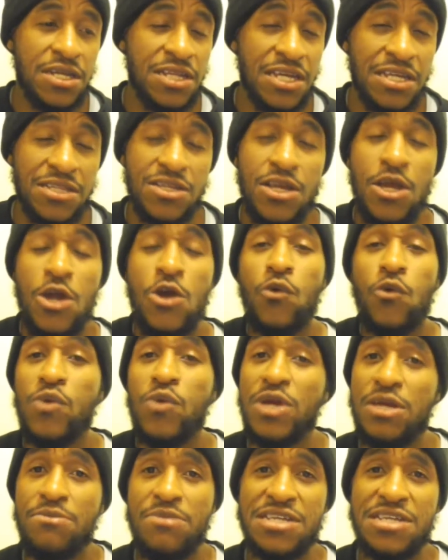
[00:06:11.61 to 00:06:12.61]
And
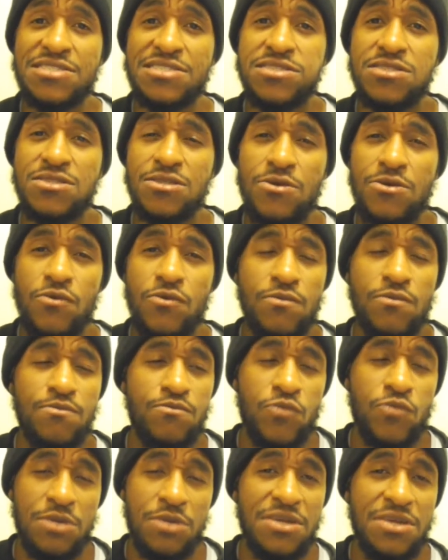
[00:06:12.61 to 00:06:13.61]

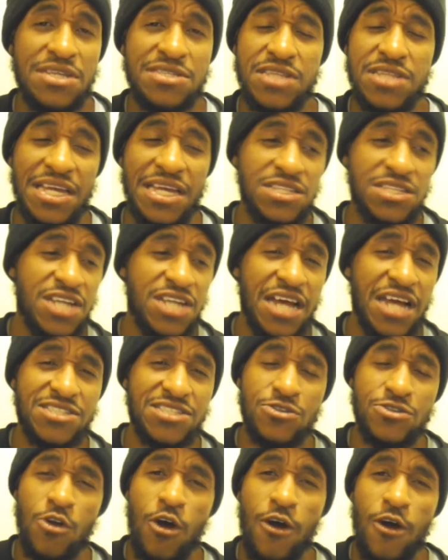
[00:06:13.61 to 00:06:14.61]
we miss Lane
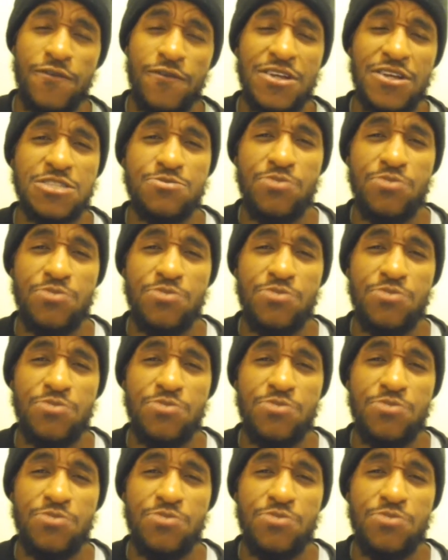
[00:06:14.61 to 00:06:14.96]
Johnson offense.